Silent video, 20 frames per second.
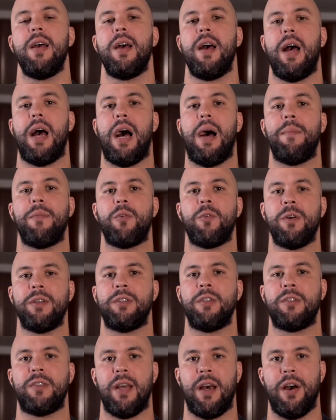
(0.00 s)
I'm going
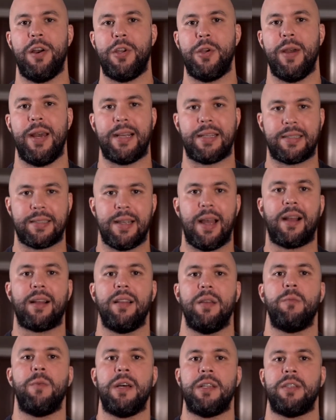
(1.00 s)
to tell you
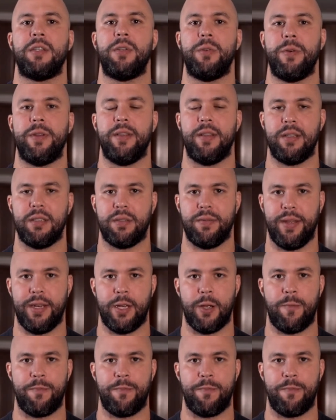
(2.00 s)
exactly what to do in this video.